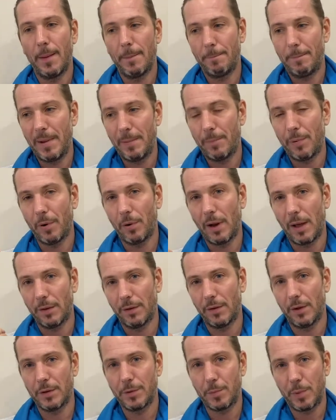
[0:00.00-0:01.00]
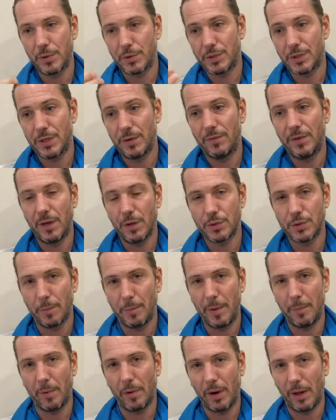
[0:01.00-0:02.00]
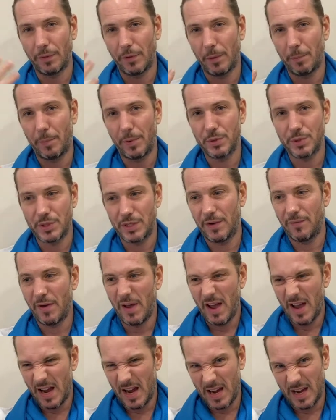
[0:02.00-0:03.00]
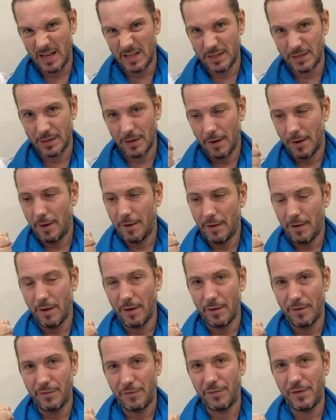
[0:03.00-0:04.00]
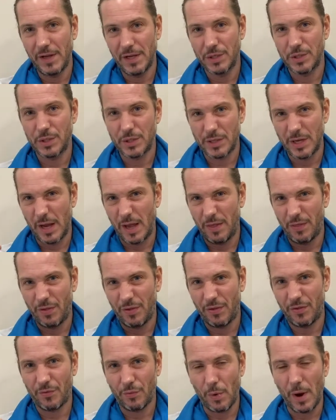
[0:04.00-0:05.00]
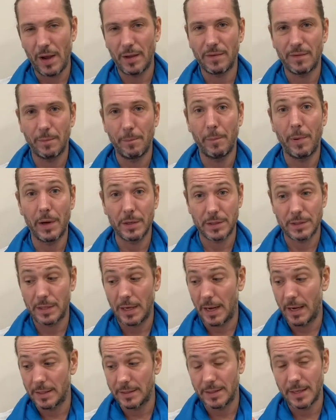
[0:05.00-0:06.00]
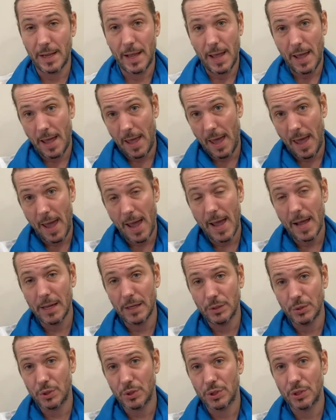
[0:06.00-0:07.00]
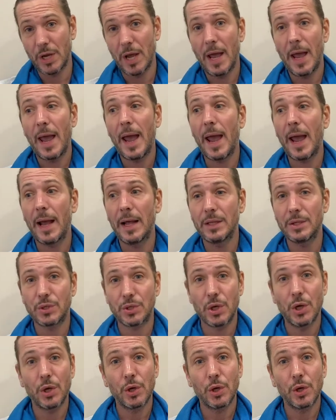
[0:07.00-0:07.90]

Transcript: People are not perceived, the other people are not perceived as feast and threat, but as hands and